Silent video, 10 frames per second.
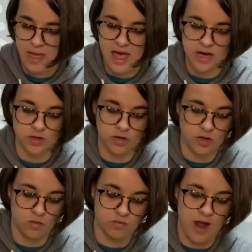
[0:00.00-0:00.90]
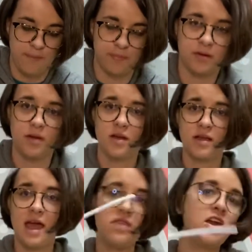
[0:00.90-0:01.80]
the edge or it'll rip.
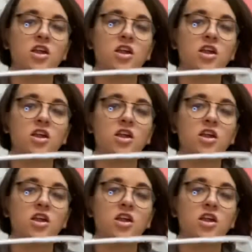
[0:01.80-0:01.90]
Okay, then you're